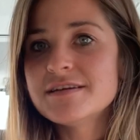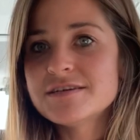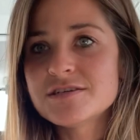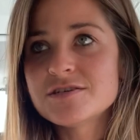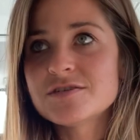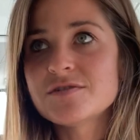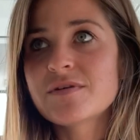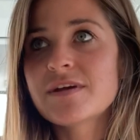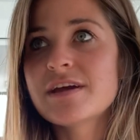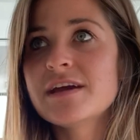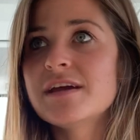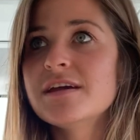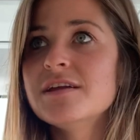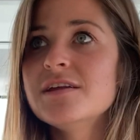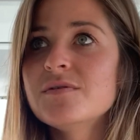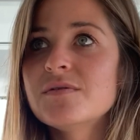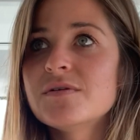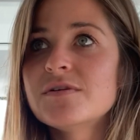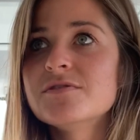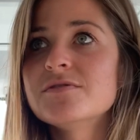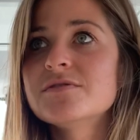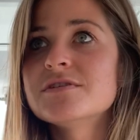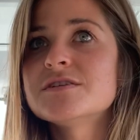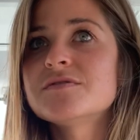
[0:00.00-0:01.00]
Is this okay? Do you
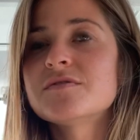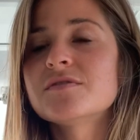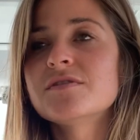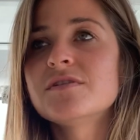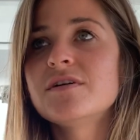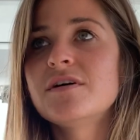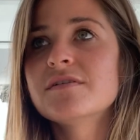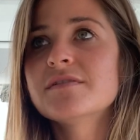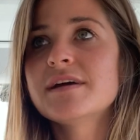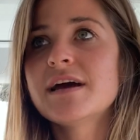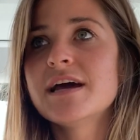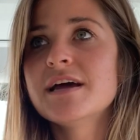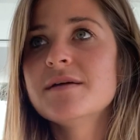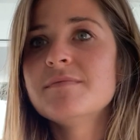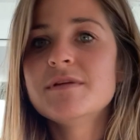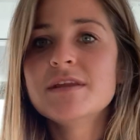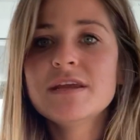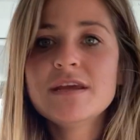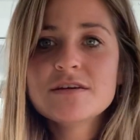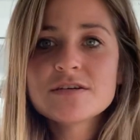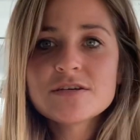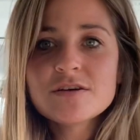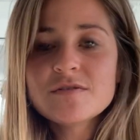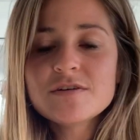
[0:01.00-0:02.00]
want to do this for a long time?
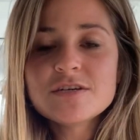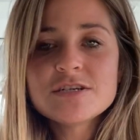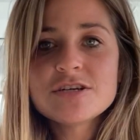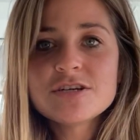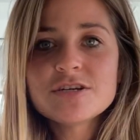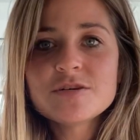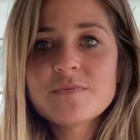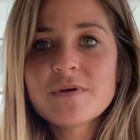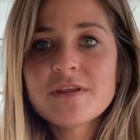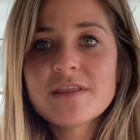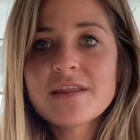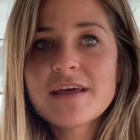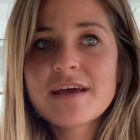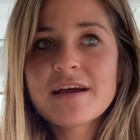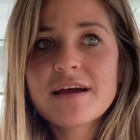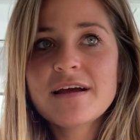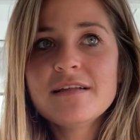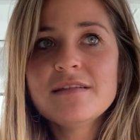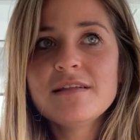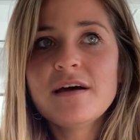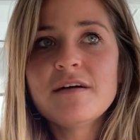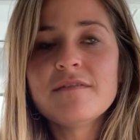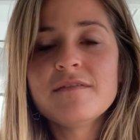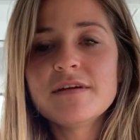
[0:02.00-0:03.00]
And he's always just been like, I
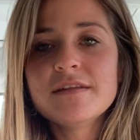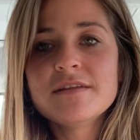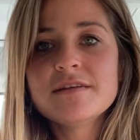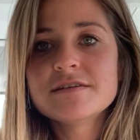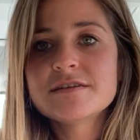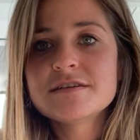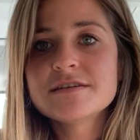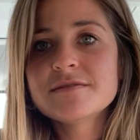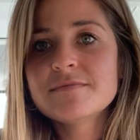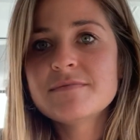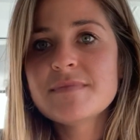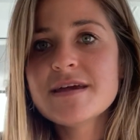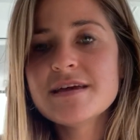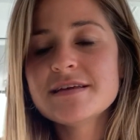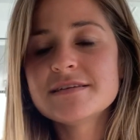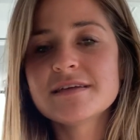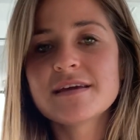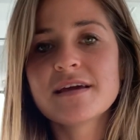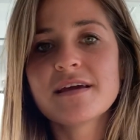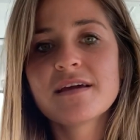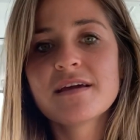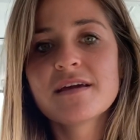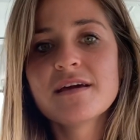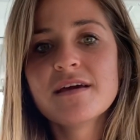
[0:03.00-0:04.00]
love it. This is
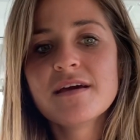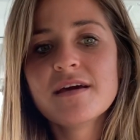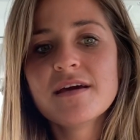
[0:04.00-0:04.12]
amazing.